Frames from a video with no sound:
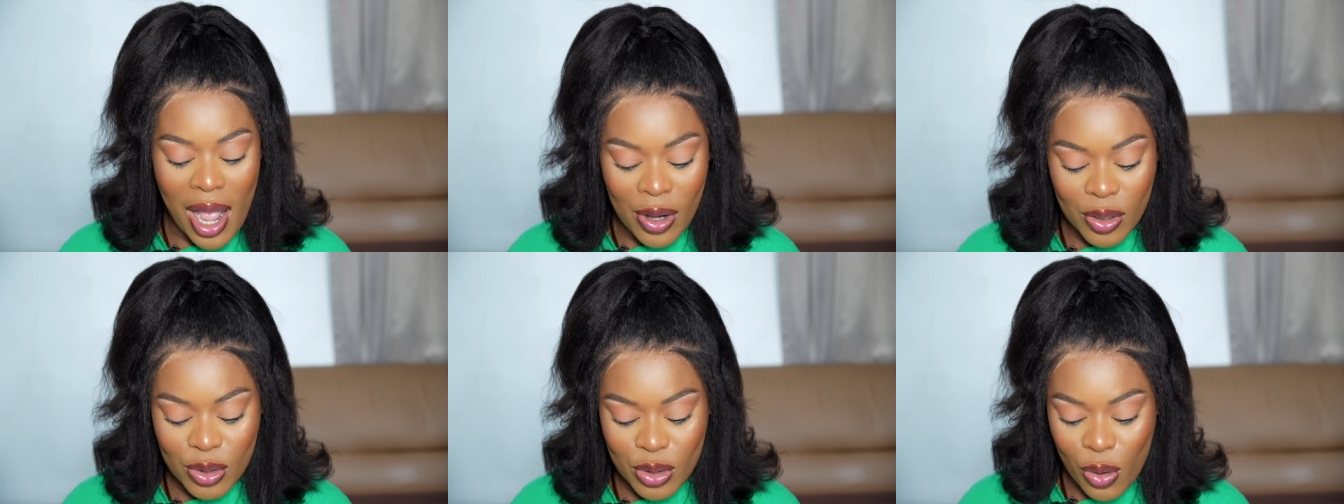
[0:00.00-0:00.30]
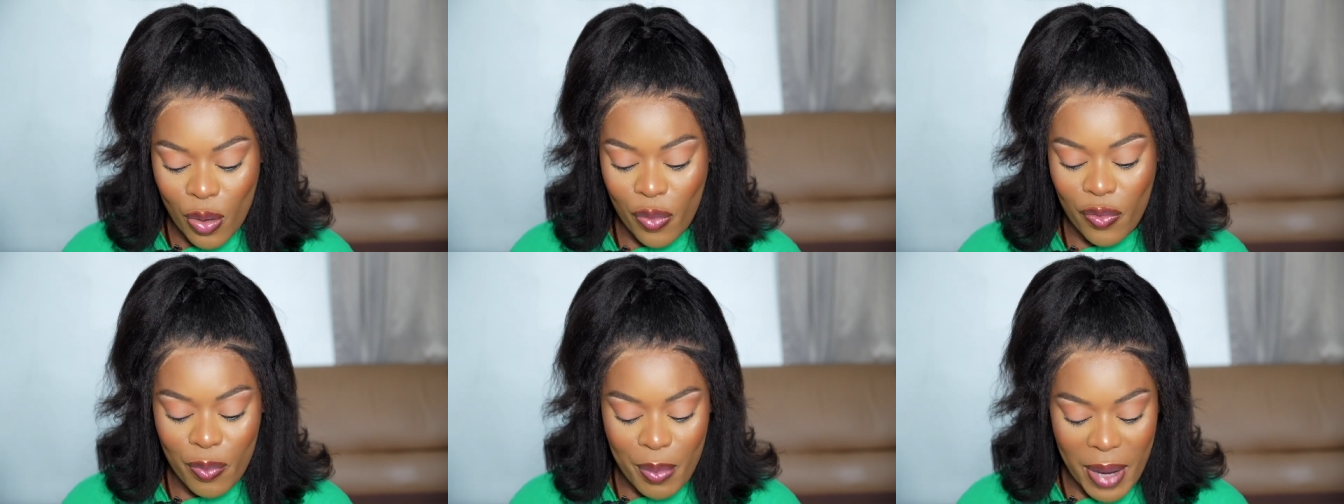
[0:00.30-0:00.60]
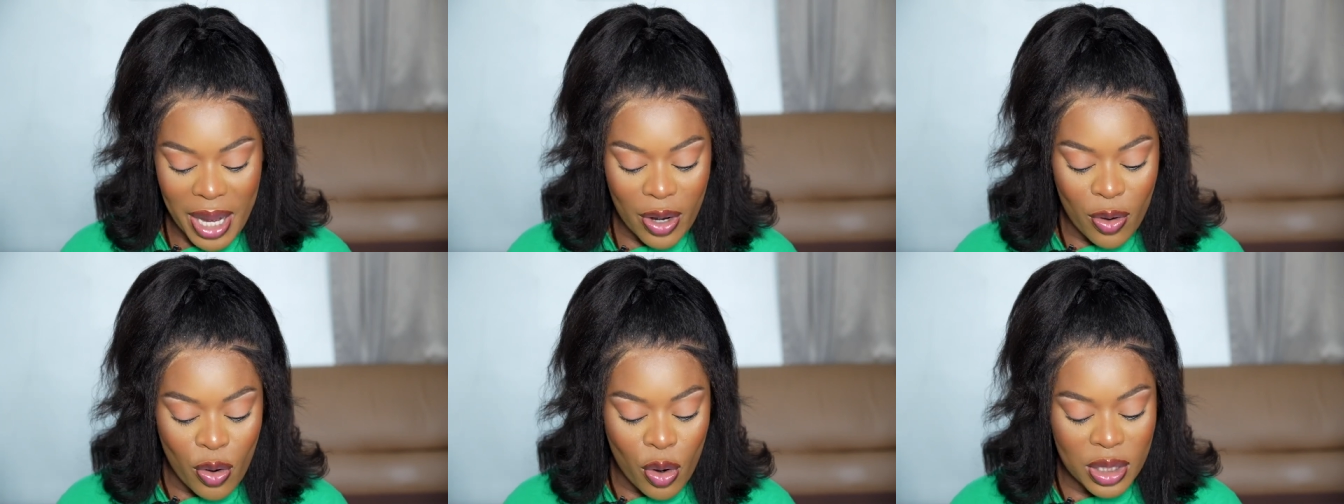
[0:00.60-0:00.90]
out of
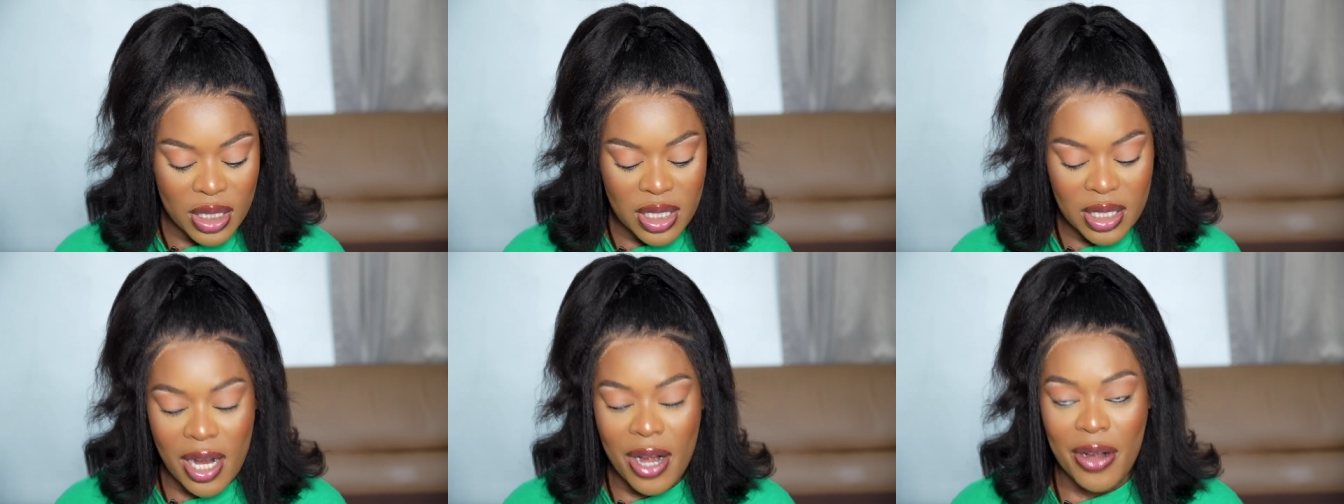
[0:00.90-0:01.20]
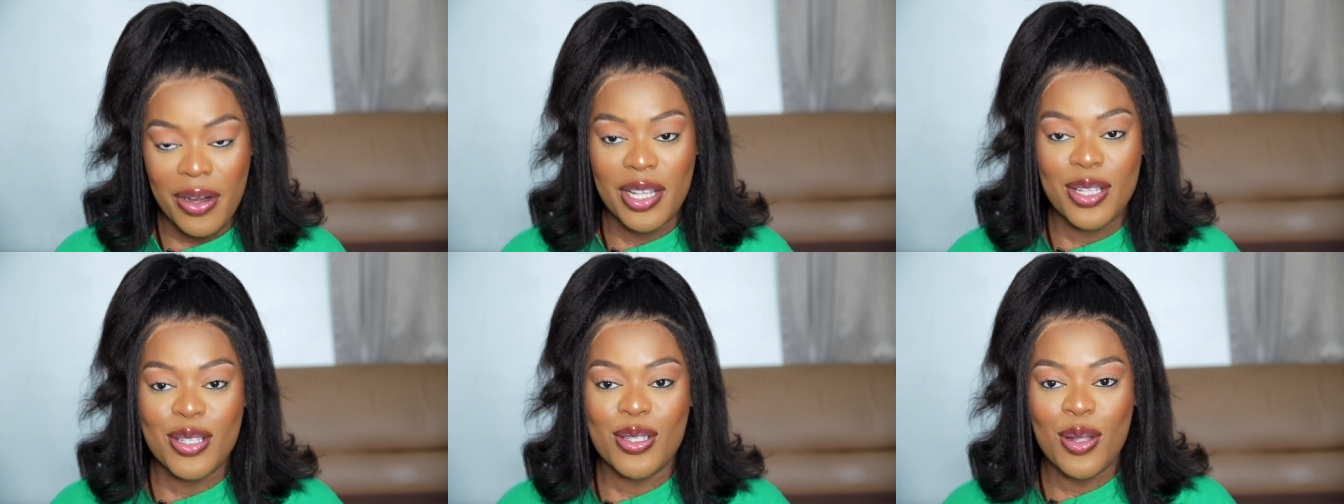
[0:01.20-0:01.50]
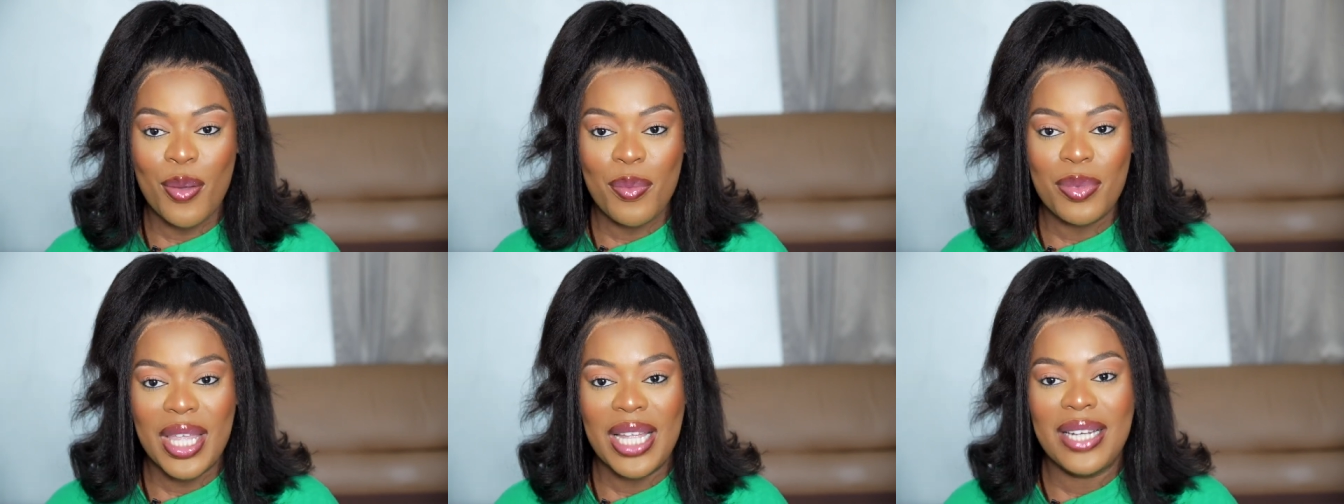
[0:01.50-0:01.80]
my ordinary,
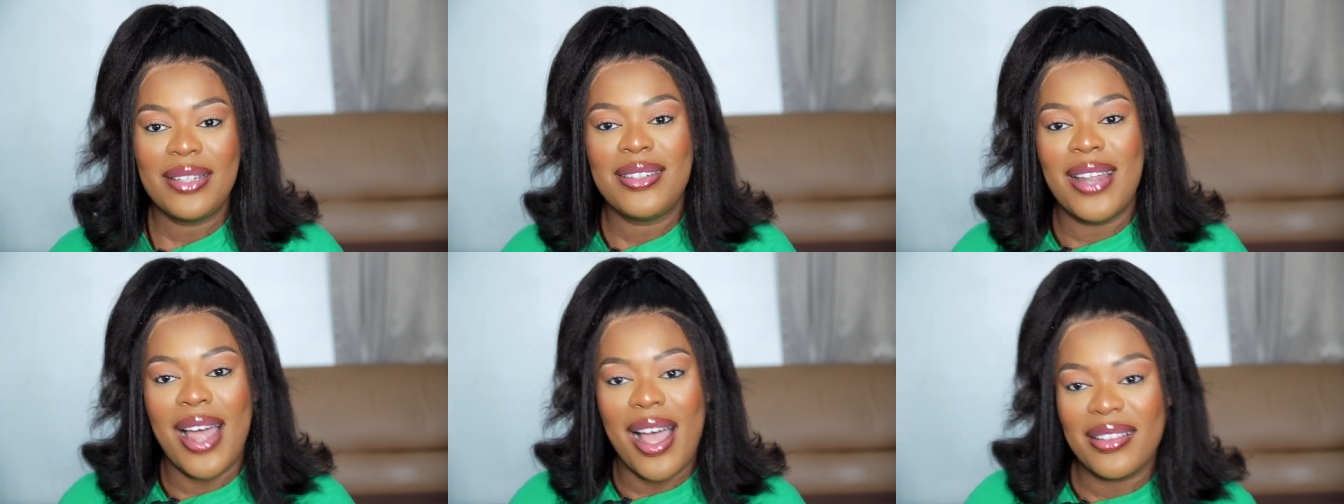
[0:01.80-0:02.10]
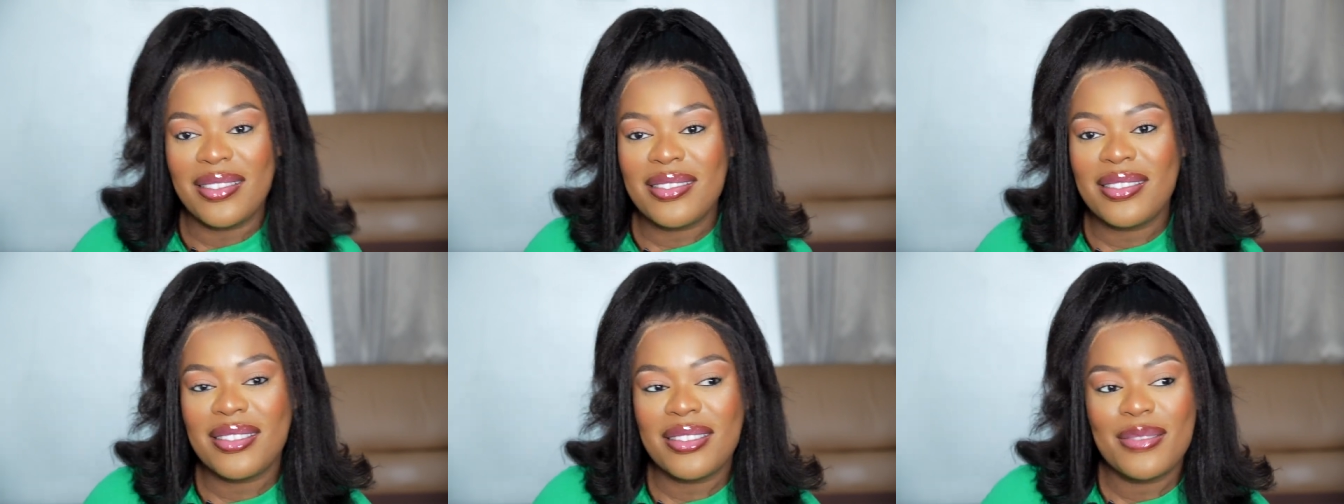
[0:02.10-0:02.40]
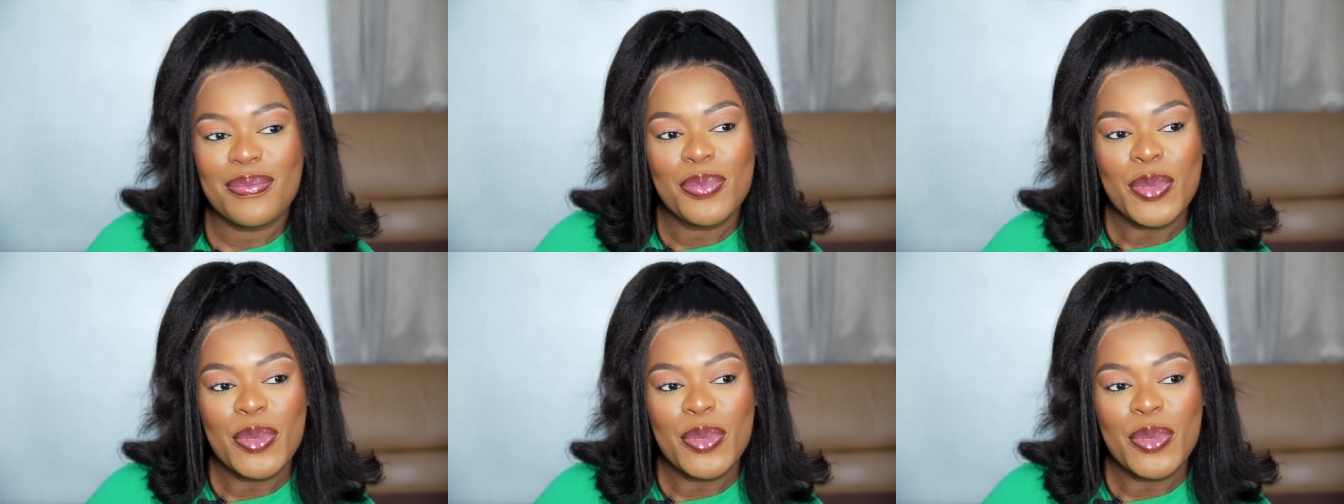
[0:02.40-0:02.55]
something that